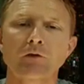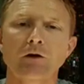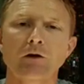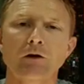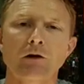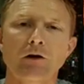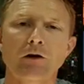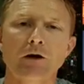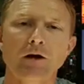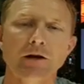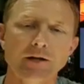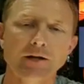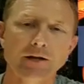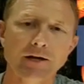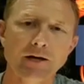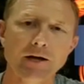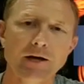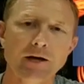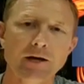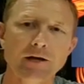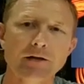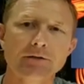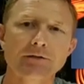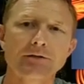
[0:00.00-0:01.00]
All right,
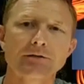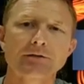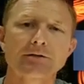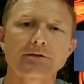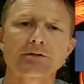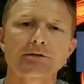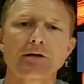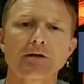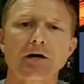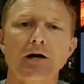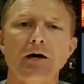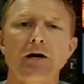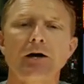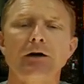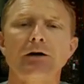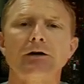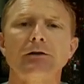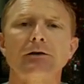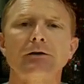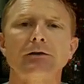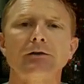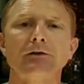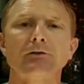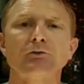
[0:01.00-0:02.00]
guys, it's
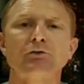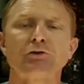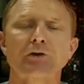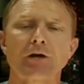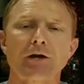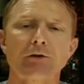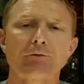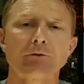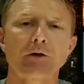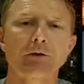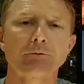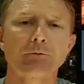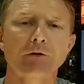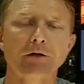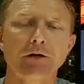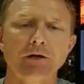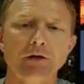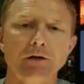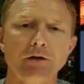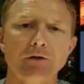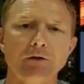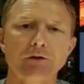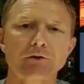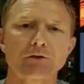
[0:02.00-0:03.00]
Shane Redmond here.